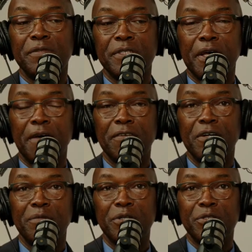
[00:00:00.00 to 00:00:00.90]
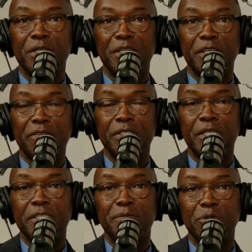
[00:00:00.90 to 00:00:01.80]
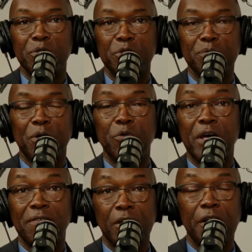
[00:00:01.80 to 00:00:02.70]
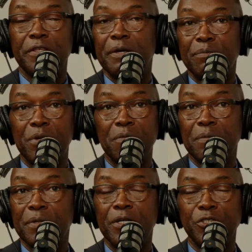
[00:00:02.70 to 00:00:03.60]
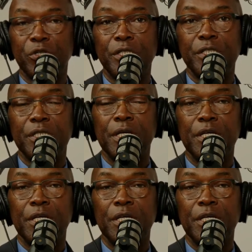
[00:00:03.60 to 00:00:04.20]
they haven't come out and give us testimonials, but we have a lot of them, probably hundreds.